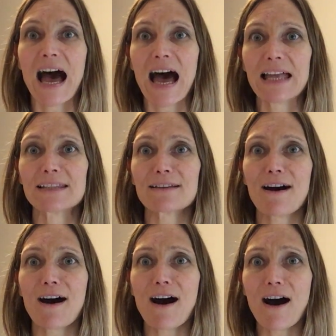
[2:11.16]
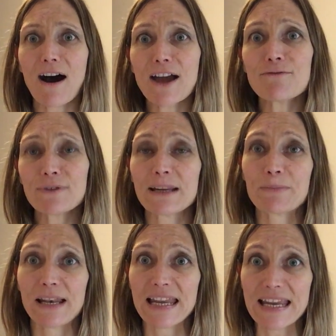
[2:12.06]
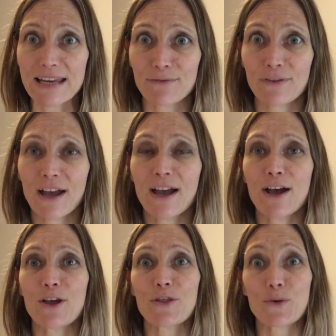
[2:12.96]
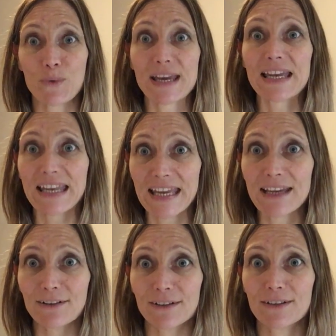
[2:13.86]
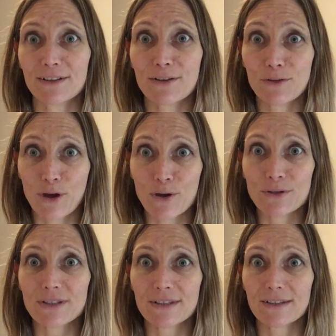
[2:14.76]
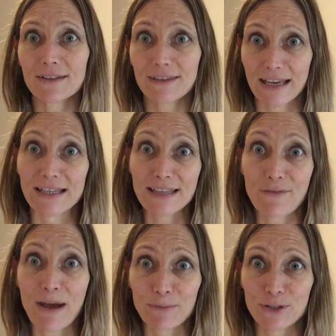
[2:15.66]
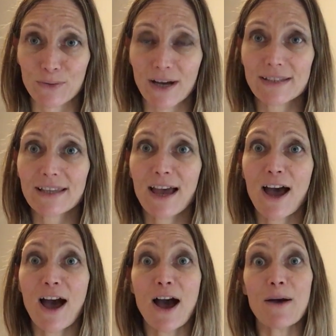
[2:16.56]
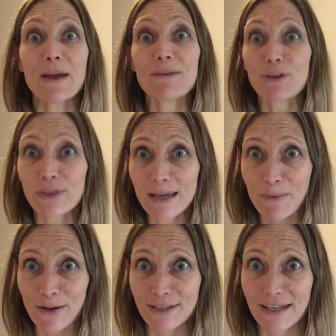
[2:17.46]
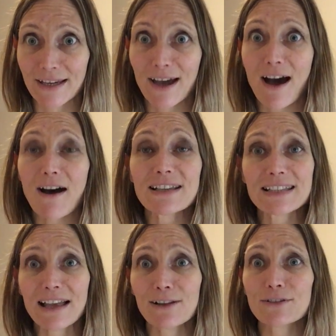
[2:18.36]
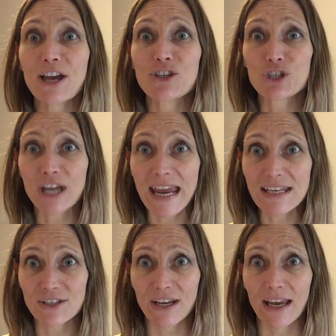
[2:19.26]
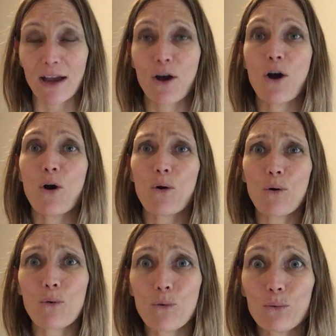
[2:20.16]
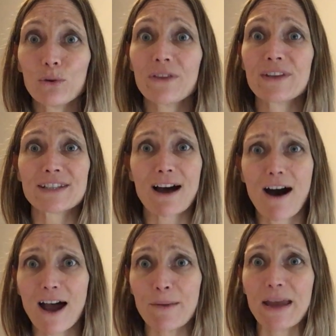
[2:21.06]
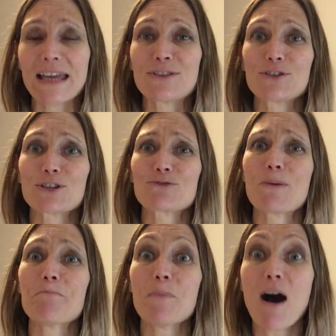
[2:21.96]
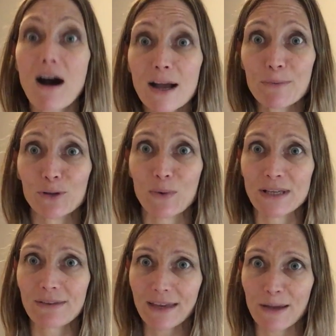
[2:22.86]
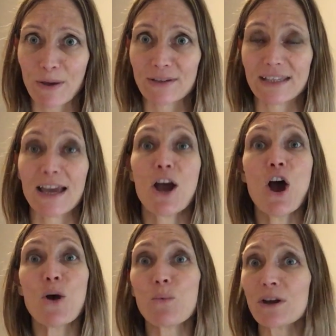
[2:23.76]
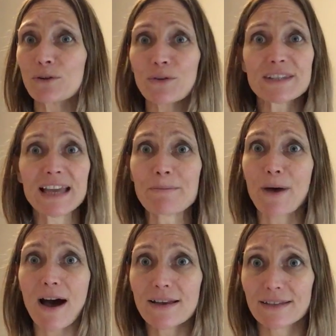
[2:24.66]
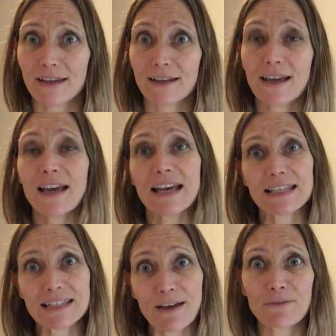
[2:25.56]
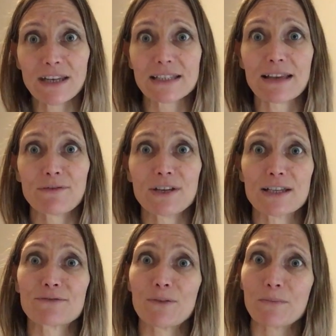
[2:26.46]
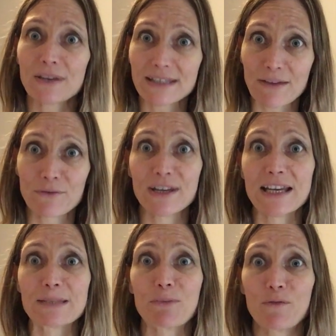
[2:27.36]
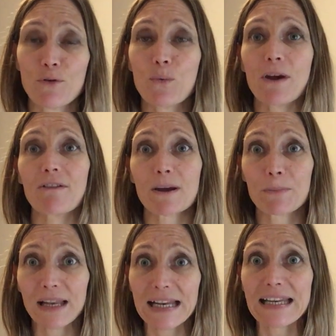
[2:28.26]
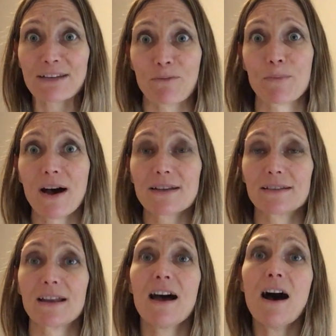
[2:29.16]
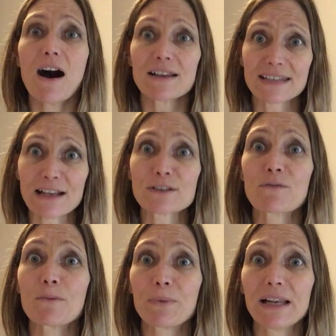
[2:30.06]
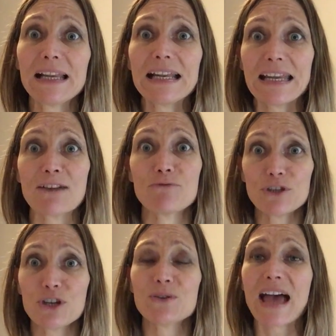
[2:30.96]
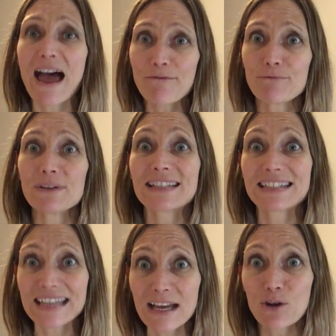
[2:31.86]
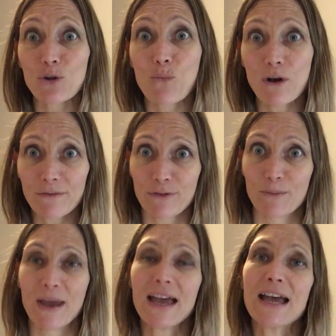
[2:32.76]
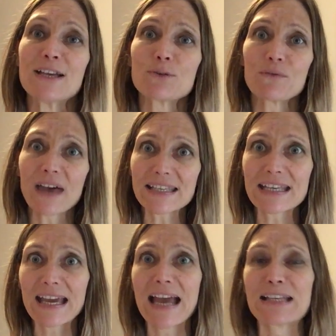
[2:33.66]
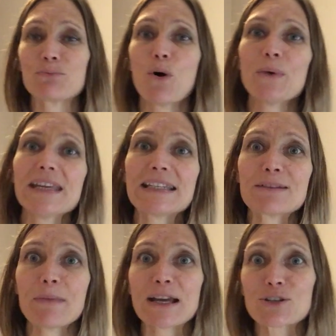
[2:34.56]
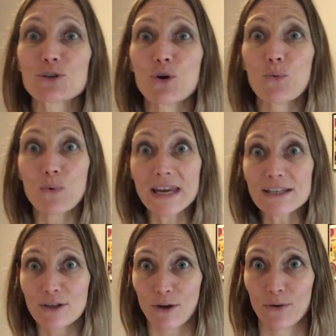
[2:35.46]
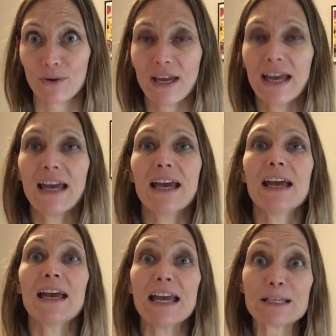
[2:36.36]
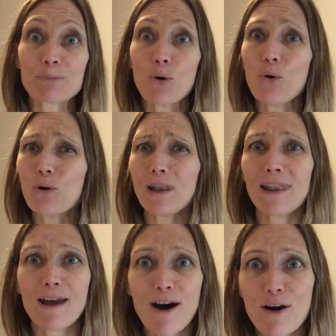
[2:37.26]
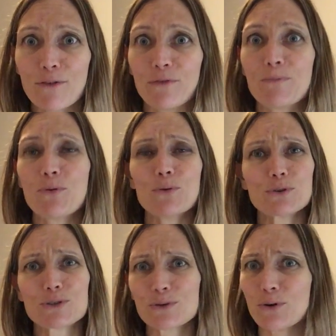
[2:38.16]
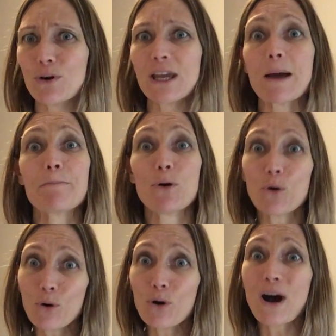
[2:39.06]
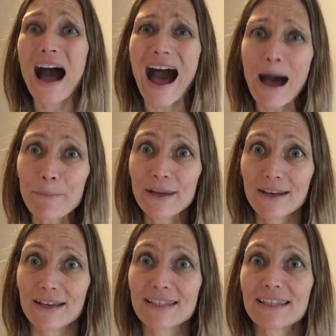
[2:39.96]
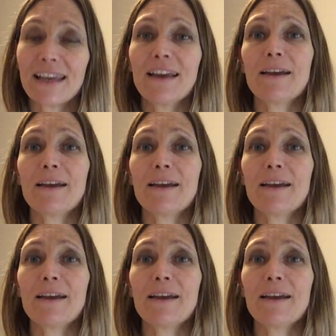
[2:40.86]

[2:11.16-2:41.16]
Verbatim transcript: And I really believe that we can heal those things that have happened to us. If you think about it, our cells are changing all the time. It's just remarkable when you think about it we are not the same person seven in seven years from seven years before we are a completely different person our cells have completely renewed every single one of them so if that's the case what we need to make sure we do is pour love pour joy pour happiness